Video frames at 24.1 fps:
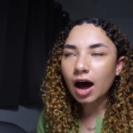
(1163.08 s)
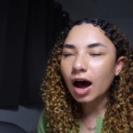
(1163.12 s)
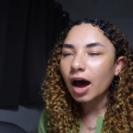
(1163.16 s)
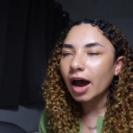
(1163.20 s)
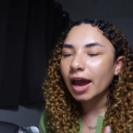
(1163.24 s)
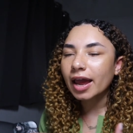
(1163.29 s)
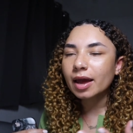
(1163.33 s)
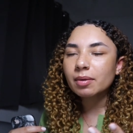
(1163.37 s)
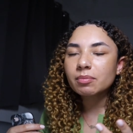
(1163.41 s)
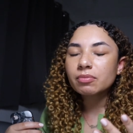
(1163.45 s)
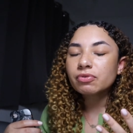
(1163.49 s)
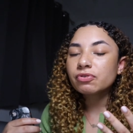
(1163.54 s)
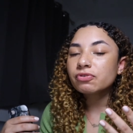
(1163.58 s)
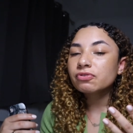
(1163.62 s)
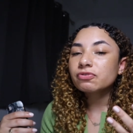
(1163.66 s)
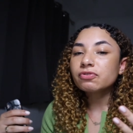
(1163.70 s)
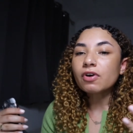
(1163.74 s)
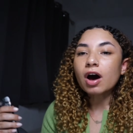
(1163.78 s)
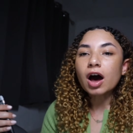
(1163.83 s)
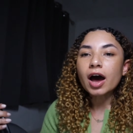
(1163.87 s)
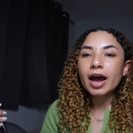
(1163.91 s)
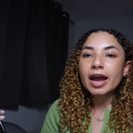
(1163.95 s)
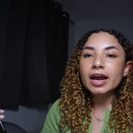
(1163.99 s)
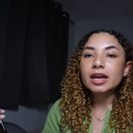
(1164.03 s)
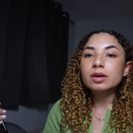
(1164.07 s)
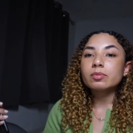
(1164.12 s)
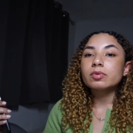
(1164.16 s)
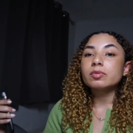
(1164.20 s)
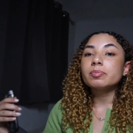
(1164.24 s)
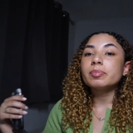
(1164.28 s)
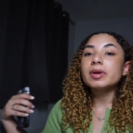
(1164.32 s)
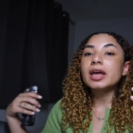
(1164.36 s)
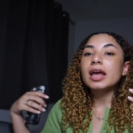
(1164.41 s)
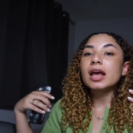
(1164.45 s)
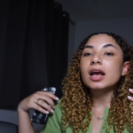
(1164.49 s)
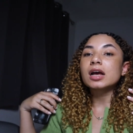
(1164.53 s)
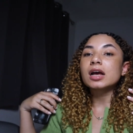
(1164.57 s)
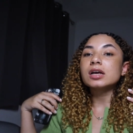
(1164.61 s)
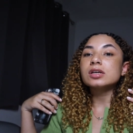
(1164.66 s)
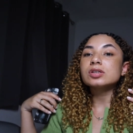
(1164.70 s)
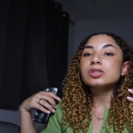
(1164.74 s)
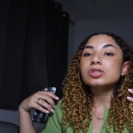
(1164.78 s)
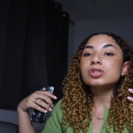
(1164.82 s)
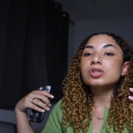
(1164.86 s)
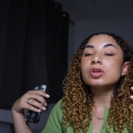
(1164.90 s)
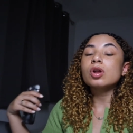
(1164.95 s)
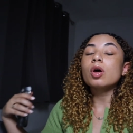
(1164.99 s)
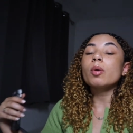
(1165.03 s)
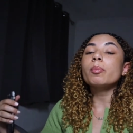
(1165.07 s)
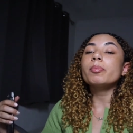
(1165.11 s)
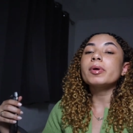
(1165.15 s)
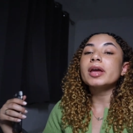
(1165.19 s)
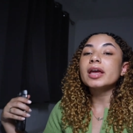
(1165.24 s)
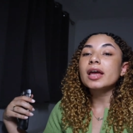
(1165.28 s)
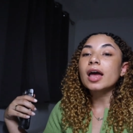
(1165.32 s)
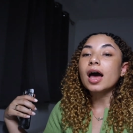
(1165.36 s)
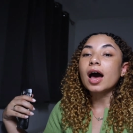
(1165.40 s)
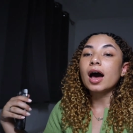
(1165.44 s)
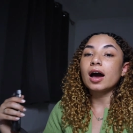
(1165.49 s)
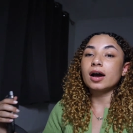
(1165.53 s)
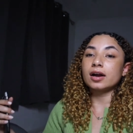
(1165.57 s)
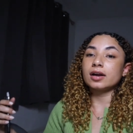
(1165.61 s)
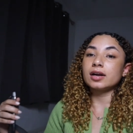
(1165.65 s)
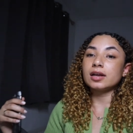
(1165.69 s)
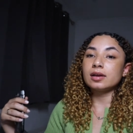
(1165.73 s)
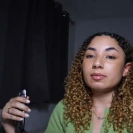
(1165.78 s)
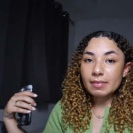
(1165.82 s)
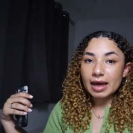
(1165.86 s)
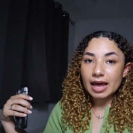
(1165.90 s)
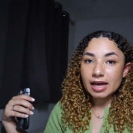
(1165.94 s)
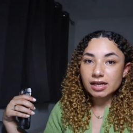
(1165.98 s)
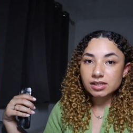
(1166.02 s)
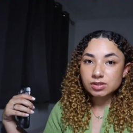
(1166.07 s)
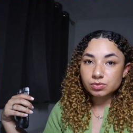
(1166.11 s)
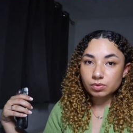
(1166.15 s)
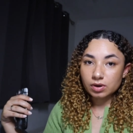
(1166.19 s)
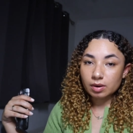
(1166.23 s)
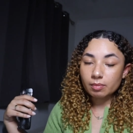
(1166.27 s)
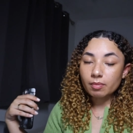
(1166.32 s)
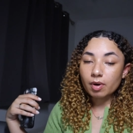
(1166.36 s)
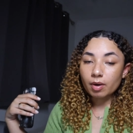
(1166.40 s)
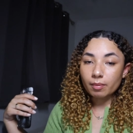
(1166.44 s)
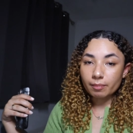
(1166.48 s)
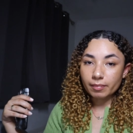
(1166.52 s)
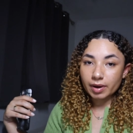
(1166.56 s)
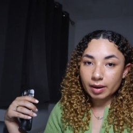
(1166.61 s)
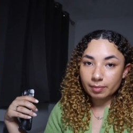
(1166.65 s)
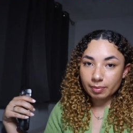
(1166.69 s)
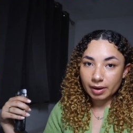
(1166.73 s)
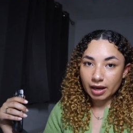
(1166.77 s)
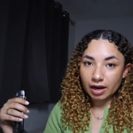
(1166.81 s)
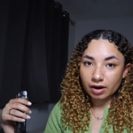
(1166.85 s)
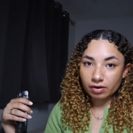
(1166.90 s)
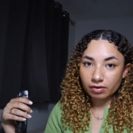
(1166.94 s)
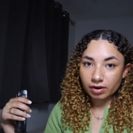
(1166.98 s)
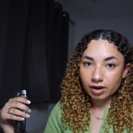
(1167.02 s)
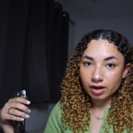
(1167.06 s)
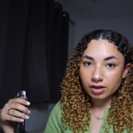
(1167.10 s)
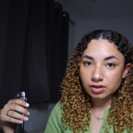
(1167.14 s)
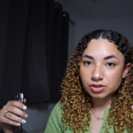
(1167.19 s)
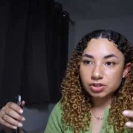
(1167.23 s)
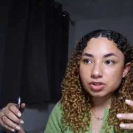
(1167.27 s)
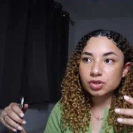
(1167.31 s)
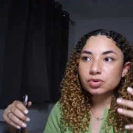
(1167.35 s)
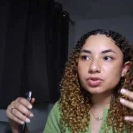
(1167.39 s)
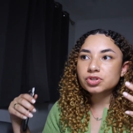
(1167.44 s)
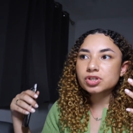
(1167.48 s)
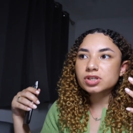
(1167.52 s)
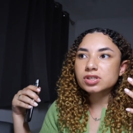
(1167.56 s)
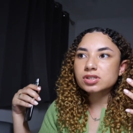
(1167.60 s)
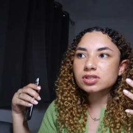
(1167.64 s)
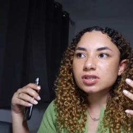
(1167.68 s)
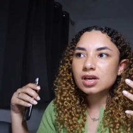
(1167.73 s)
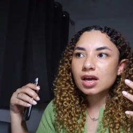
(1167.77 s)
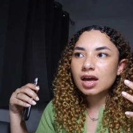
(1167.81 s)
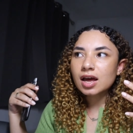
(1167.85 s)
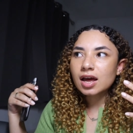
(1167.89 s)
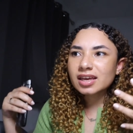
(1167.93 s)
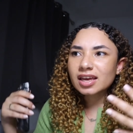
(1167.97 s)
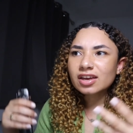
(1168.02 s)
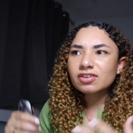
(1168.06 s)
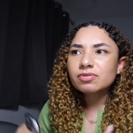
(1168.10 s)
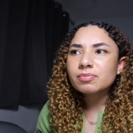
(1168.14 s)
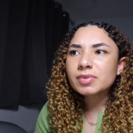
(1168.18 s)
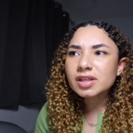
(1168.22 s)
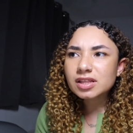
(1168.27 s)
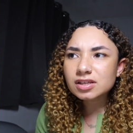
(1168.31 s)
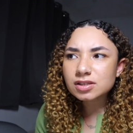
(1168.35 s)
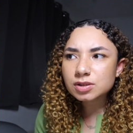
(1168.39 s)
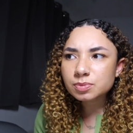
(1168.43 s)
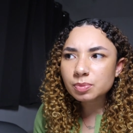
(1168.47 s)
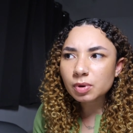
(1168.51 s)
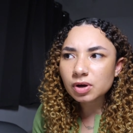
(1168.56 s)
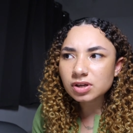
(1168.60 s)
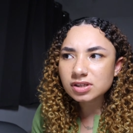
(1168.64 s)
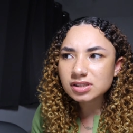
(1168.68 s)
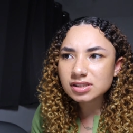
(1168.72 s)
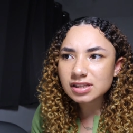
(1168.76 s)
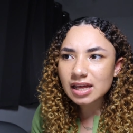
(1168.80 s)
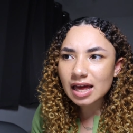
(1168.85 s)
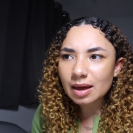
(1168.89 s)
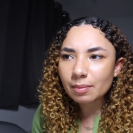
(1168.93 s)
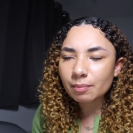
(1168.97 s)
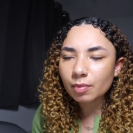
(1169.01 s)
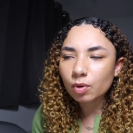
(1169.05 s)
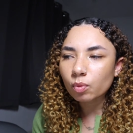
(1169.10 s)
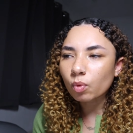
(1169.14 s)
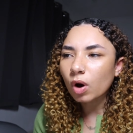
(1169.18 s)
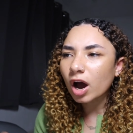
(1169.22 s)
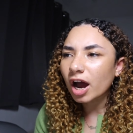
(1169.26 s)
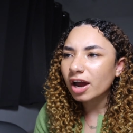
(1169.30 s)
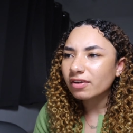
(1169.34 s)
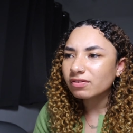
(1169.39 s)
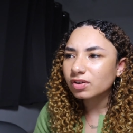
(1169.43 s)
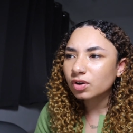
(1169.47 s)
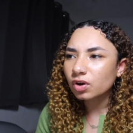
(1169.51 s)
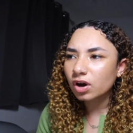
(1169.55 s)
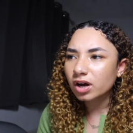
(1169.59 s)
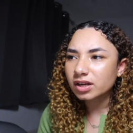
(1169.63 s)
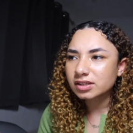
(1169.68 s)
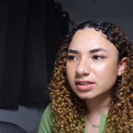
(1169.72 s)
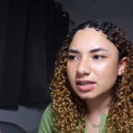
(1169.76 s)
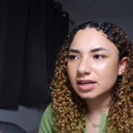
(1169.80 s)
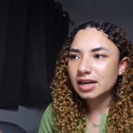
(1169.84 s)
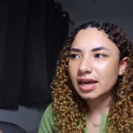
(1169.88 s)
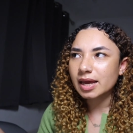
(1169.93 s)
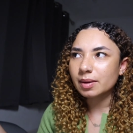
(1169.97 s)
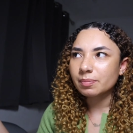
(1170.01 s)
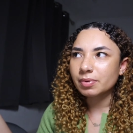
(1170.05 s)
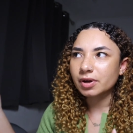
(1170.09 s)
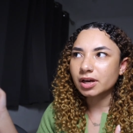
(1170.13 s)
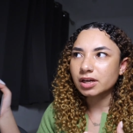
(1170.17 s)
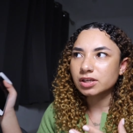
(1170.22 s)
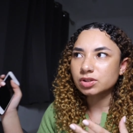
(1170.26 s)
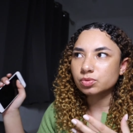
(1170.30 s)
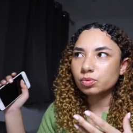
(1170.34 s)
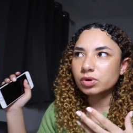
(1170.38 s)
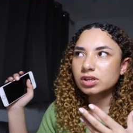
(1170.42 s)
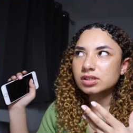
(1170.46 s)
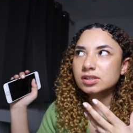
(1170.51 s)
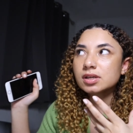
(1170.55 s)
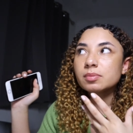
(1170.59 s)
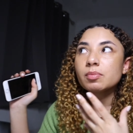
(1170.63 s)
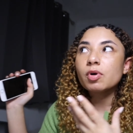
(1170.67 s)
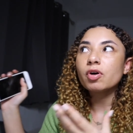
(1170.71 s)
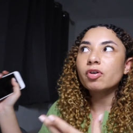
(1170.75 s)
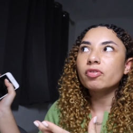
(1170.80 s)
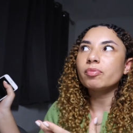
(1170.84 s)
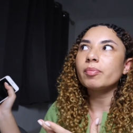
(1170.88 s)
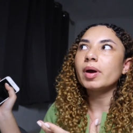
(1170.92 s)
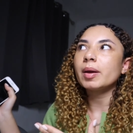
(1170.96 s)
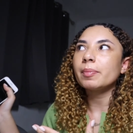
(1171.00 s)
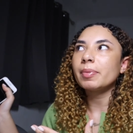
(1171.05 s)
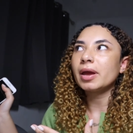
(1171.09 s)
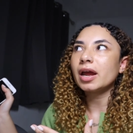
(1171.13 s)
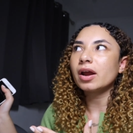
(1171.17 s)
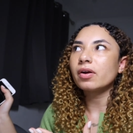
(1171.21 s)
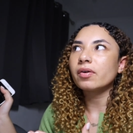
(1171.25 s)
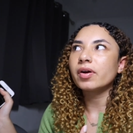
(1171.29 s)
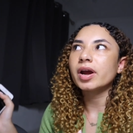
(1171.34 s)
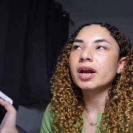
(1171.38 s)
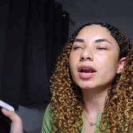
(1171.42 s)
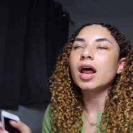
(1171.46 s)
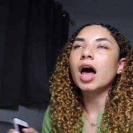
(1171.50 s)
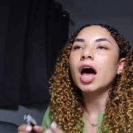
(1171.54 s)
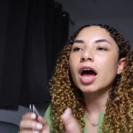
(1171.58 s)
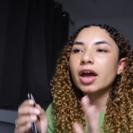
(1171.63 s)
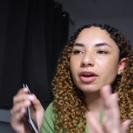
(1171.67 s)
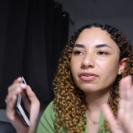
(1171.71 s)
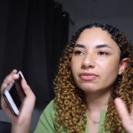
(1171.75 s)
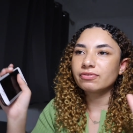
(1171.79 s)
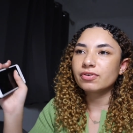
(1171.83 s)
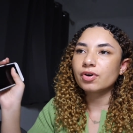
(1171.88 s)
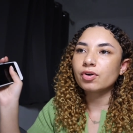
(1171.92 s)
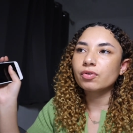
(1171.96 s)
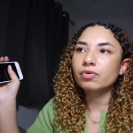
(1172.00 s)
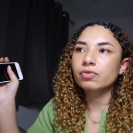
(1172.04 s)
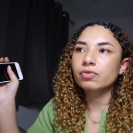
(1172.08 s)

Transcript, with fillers: I am fine with being a sloppy, ugly mess when I'm on my period. So just give me the spots then but why have you got a delay because once I'm off my period I feel